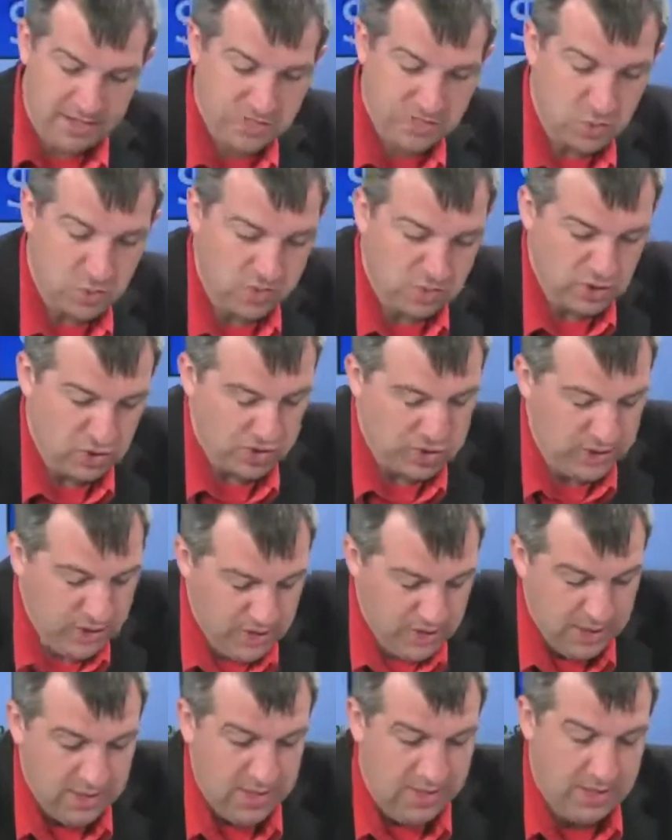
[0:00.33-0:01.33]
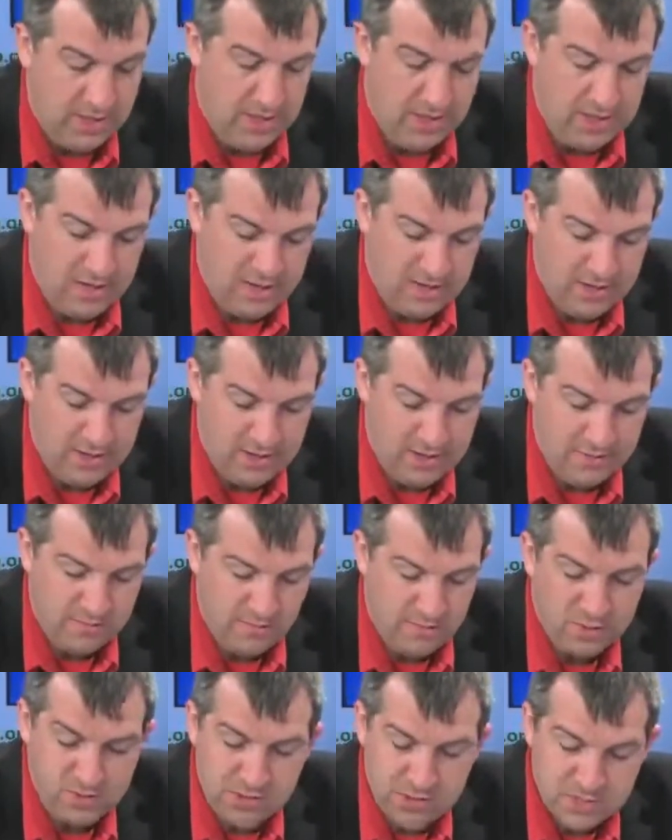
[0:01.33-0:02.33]
question
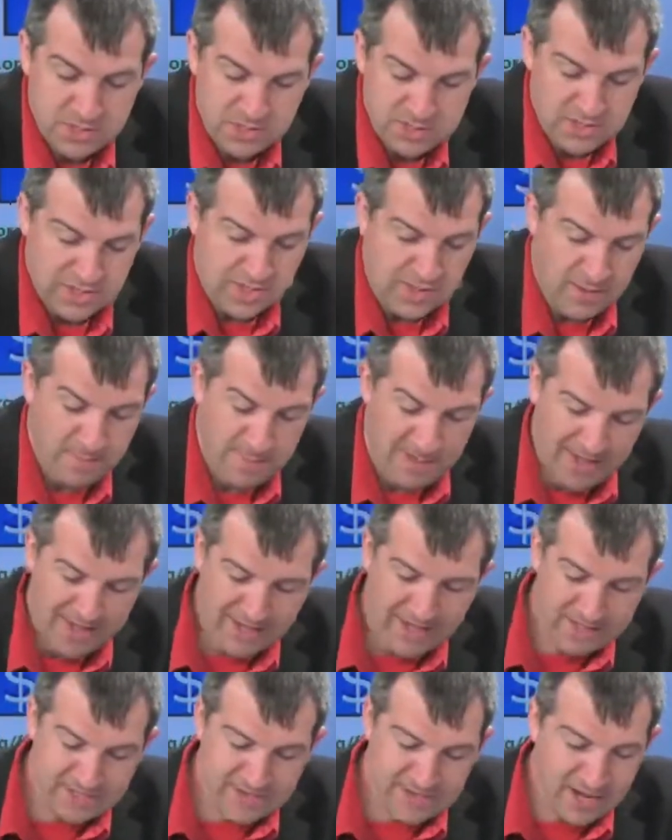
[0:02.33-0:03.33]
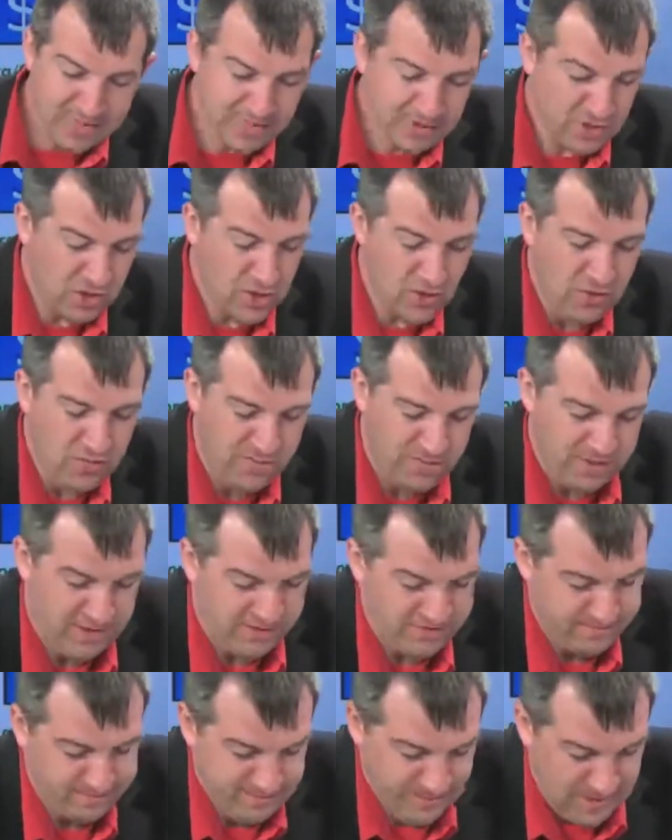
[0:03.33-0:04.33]
brings us back in time to COVID.
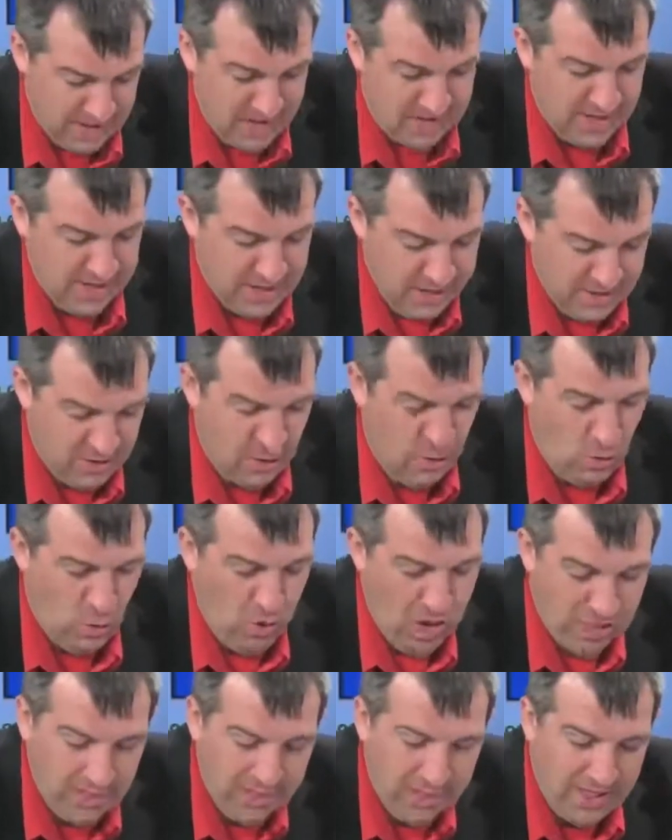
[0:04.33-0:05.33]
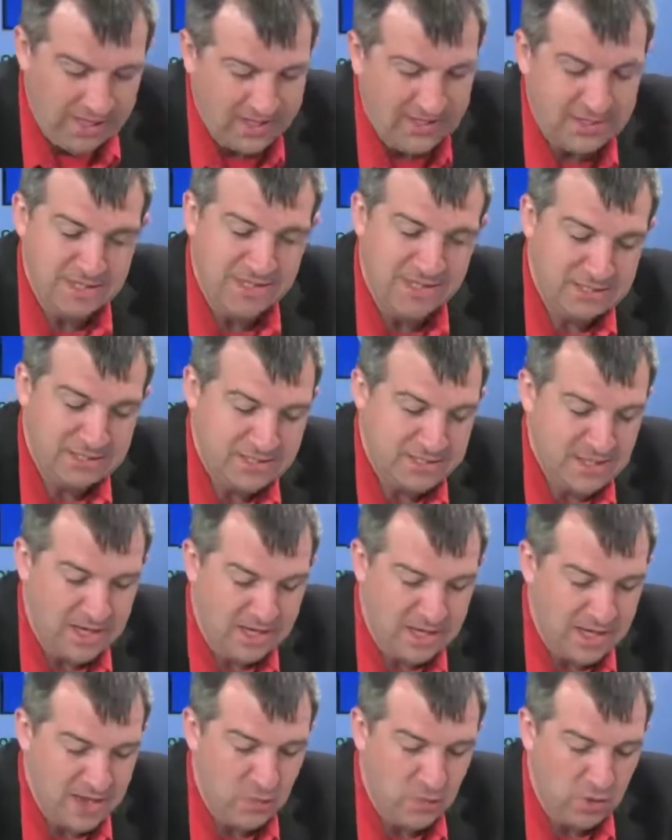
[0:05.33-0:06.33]
What lessons
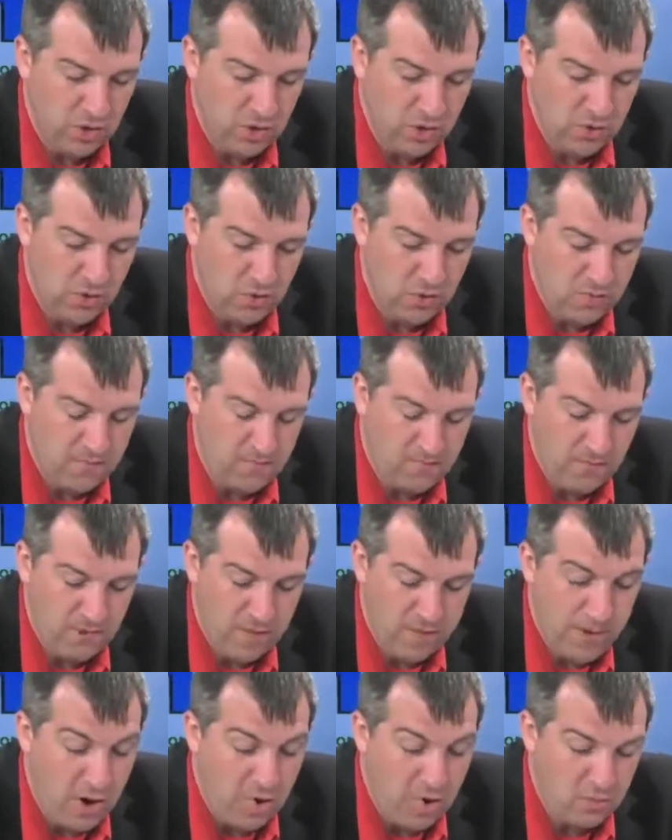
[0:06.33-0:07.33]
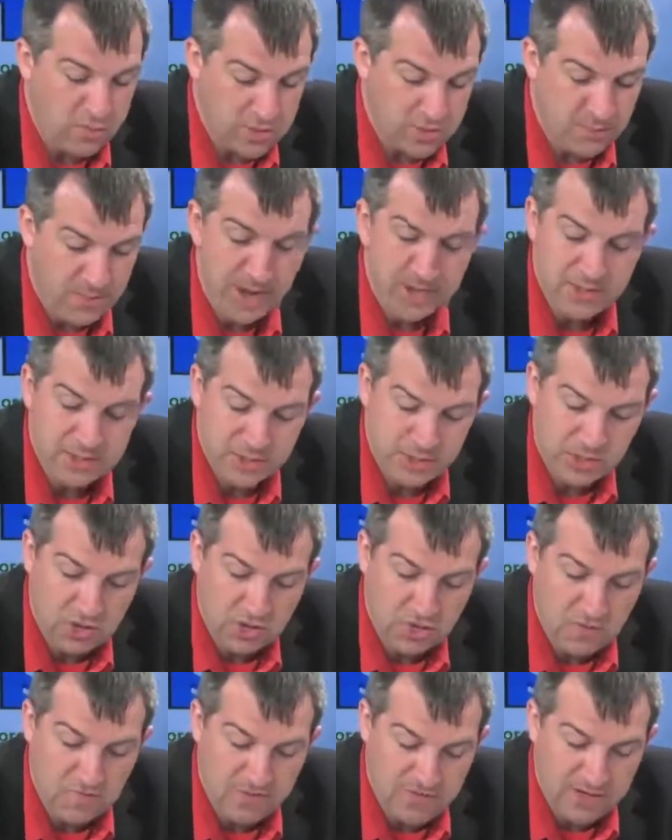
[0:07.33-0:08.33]
can we learn from our response to
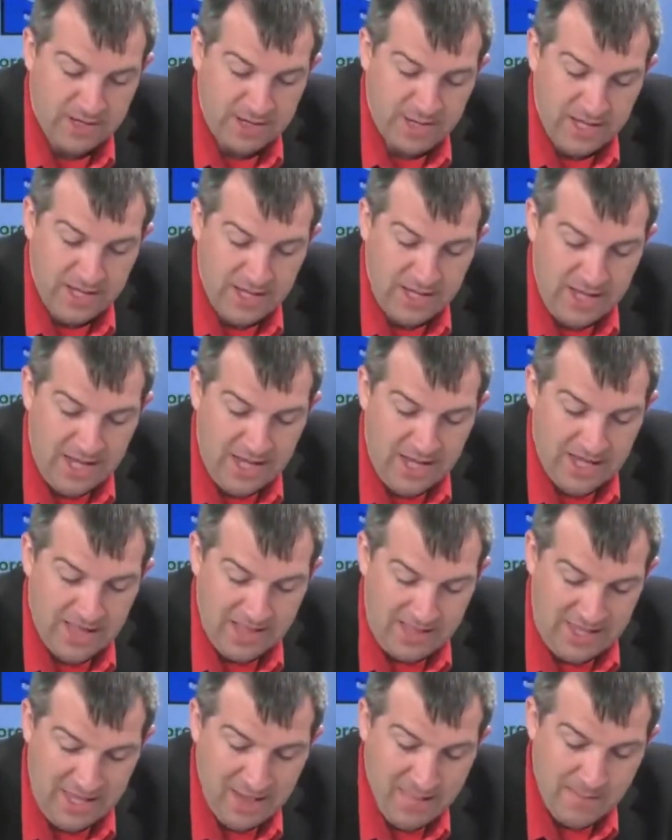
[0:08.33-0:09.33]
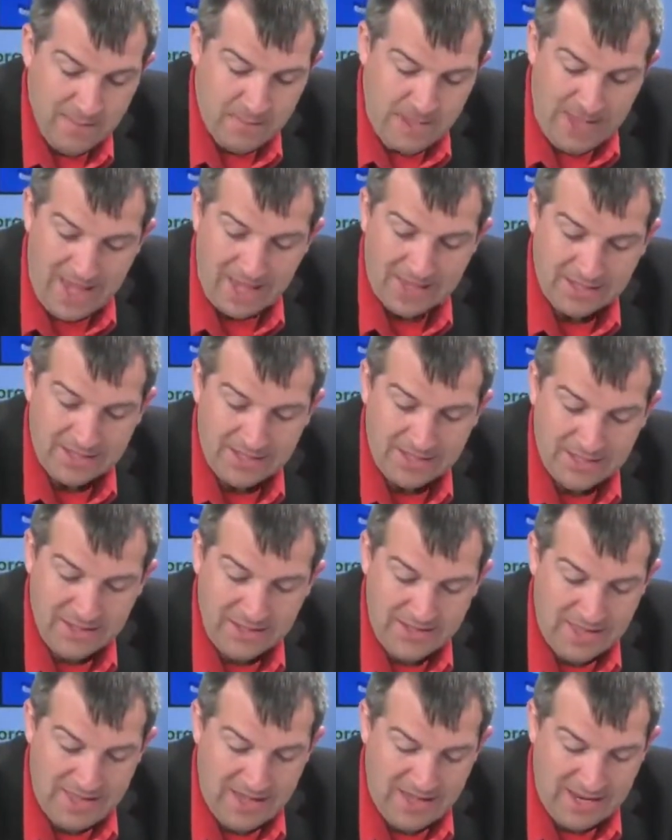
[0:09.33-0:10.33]
COVID and the impact
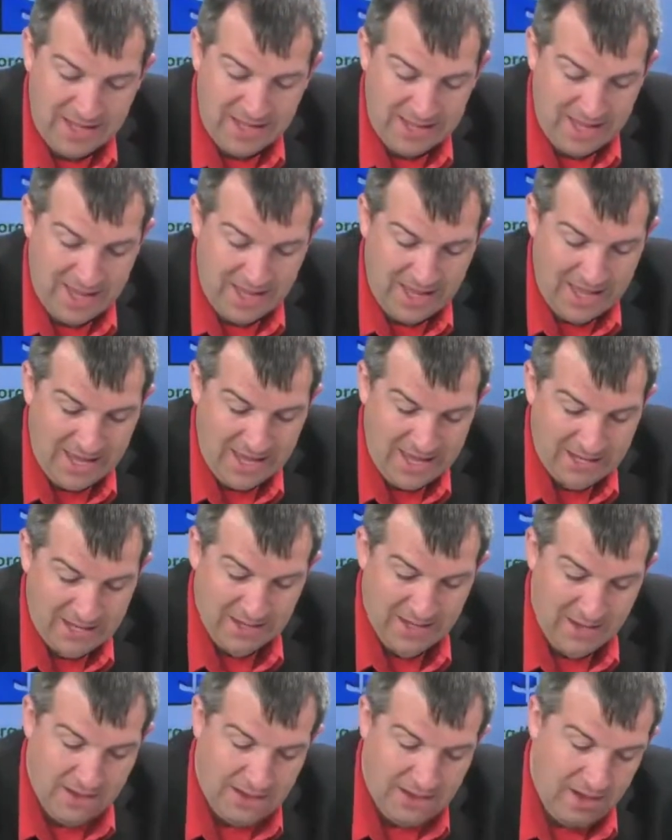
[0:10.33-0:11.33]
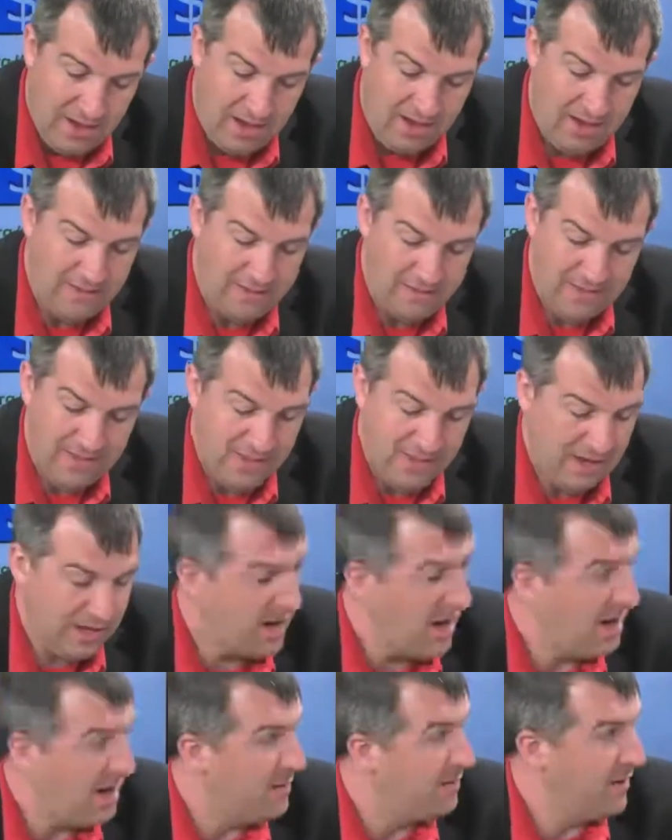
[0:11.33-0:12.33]
that it had on the
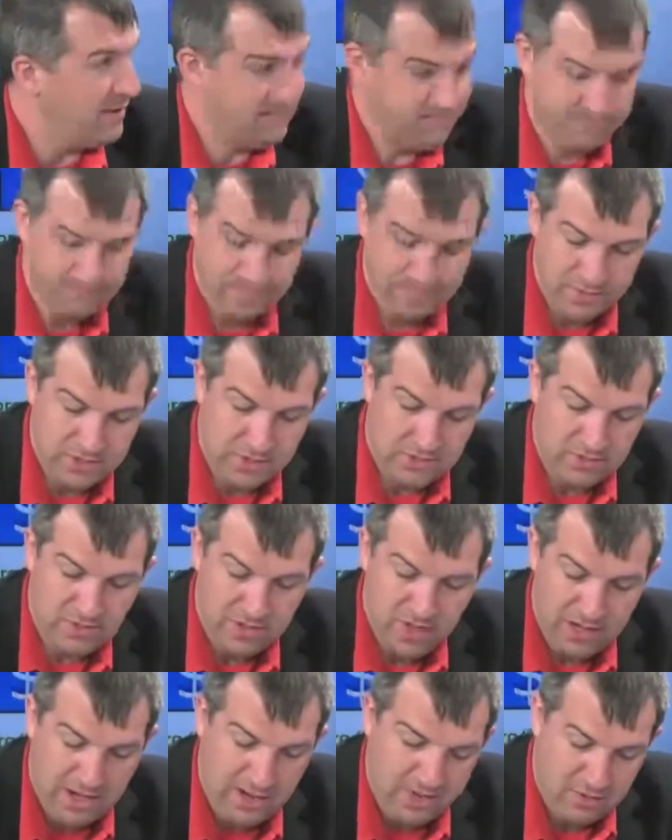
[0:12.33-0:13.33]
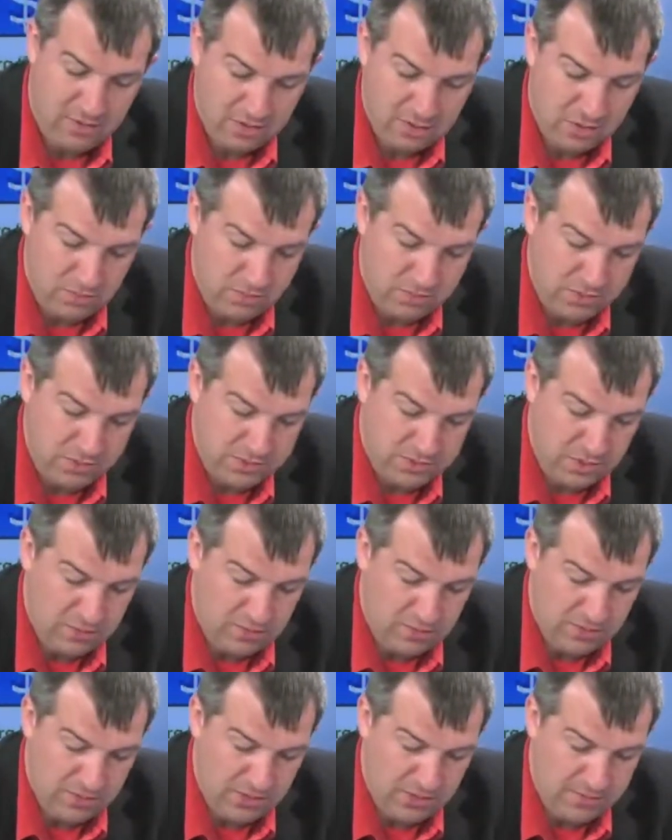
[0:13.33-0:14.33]
economy? So, Erica, we'll start
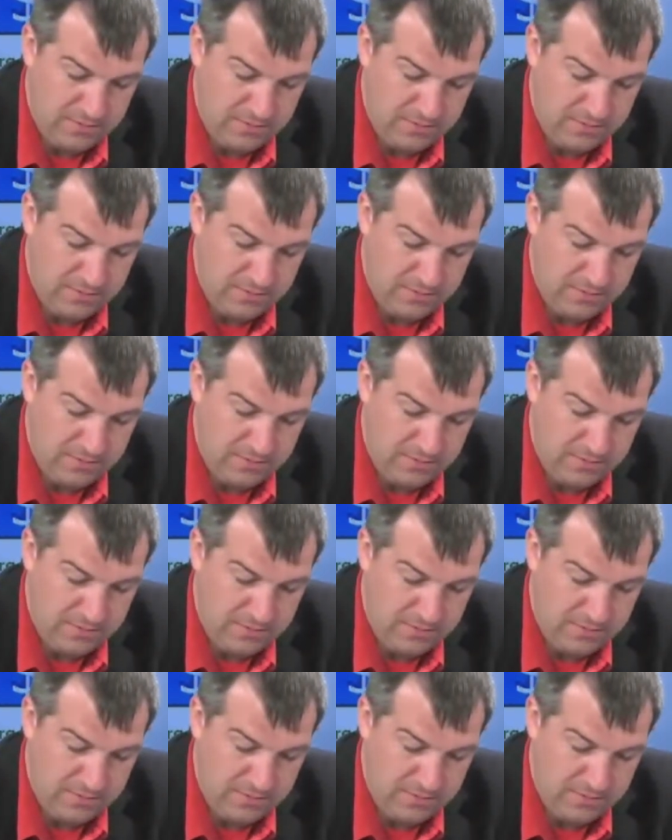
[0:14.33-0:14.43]
with you.